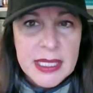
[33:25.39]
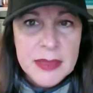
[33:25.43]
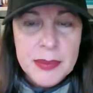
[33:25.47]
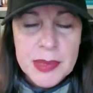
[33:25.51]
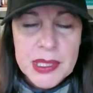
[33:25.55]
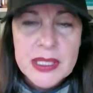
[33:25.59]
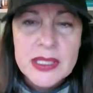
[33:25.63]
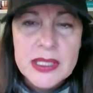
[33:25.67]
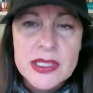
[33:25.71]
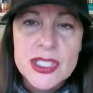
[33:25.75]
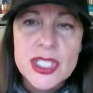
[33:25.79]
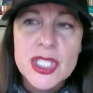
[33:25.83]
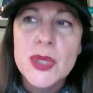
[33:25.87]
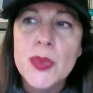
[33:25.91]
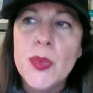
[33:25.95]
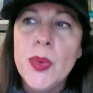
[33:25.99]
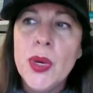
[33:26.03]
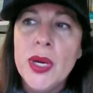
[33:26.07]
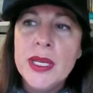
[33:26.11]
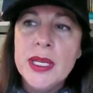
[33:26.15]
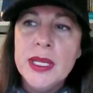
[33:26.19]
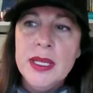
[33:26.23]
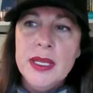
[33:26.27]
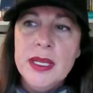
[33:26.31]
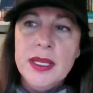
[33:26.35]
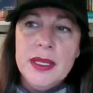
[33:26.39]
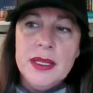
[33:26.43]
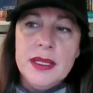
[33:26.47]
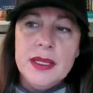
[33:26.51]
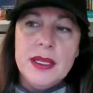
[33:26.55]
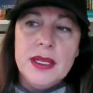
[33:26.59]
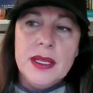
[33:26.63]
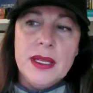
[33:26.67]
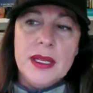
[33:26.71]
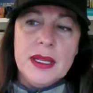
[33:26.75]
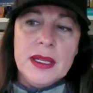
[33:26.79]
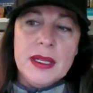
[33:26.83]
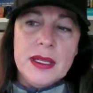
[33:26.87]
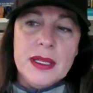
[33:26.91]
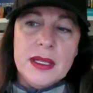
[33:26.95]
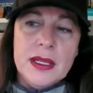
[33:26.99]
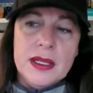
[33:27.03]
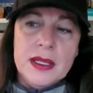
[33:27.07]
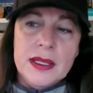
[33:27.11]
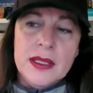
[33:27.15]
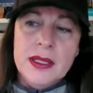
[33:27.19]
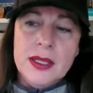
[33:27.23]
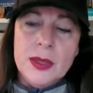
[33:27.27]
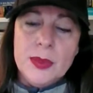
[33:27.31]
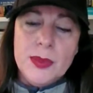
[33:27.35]
because you want to,
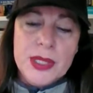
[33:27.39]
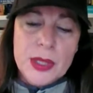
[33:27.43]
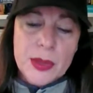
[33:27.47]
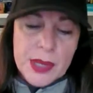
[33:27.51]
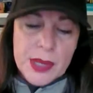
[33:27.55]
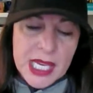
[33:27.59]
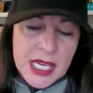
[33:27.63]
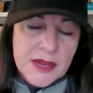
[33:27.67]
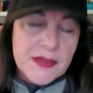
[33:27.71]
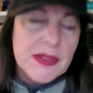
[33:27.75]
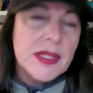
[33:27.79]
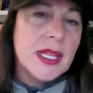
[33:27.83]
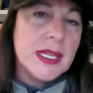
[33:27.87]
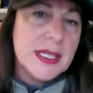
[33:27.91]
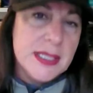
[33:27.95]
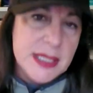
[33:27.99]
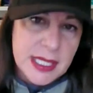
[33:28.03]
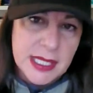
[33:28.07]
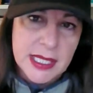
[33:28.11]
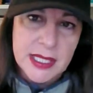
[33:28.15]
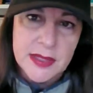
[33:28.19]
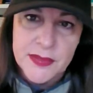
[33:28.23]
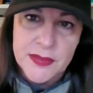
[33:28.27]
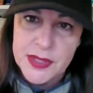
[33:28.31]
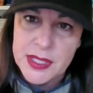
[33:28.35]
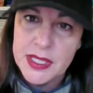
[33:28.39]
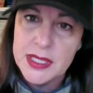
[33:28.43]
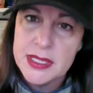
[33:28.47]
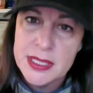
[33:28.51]
we don't have a lot of ticketed